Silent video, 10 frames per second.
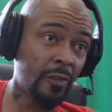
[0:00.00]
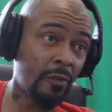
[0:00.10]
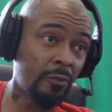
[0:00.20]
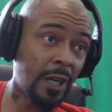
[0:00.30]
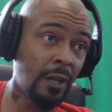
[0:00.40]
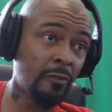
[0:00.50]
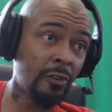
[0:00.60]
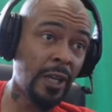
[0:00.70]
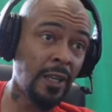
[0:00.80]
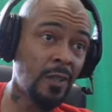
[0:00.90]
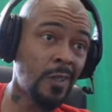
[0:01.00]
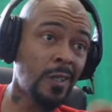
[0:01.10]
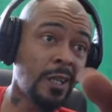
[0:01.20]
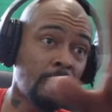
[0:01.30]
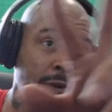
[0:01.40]
and right for any
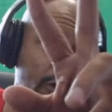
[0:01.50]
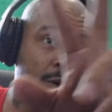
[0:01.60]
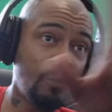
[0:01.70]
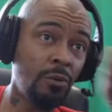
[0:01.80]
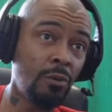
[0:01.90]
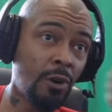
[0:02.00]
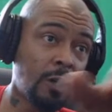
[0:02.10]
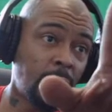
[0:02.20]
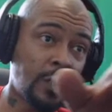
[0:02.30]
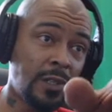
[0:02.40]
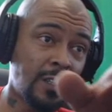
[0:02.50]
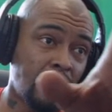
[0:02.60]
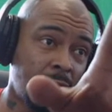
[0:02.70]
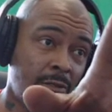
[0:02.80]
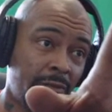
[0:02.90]
stereo options that
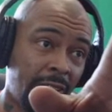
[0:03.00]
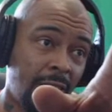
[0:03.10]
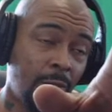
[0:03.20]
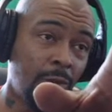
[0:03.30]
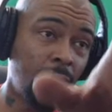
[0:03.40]
are available.